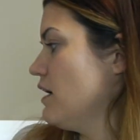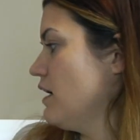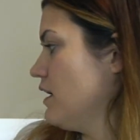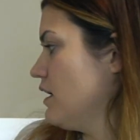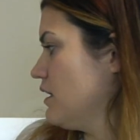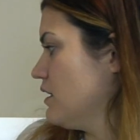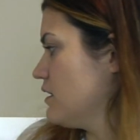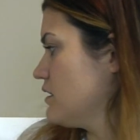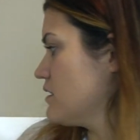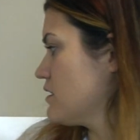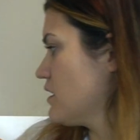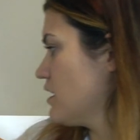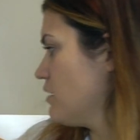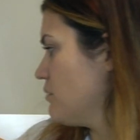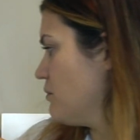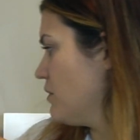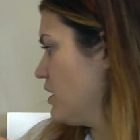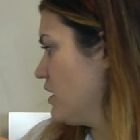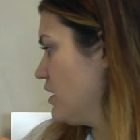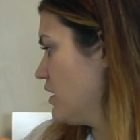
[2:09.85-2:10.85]
And
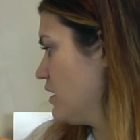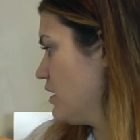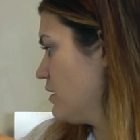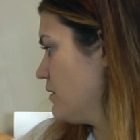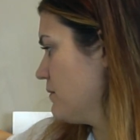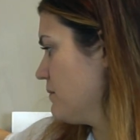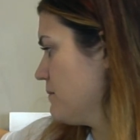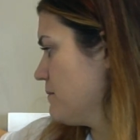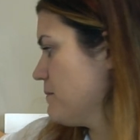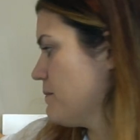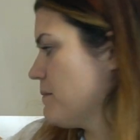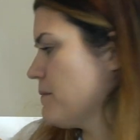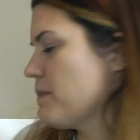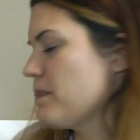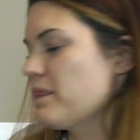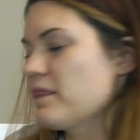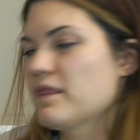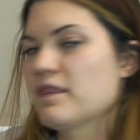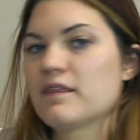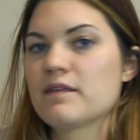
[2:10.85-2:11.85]
in my
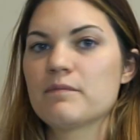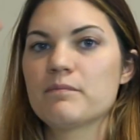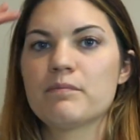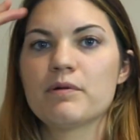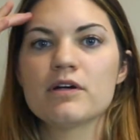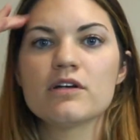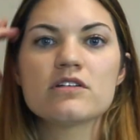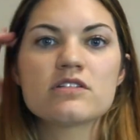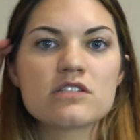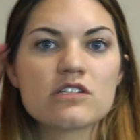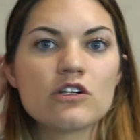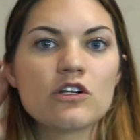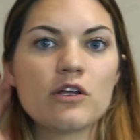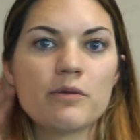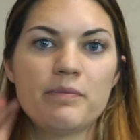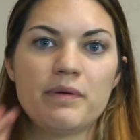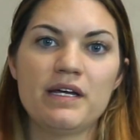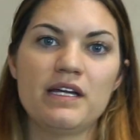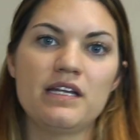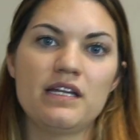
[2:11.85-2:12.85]

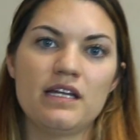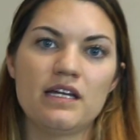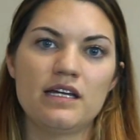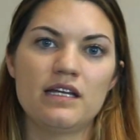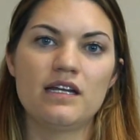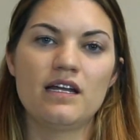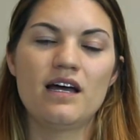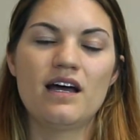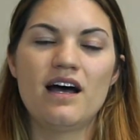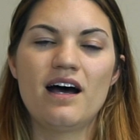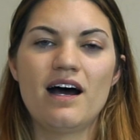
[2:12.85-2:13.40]
personal opinion,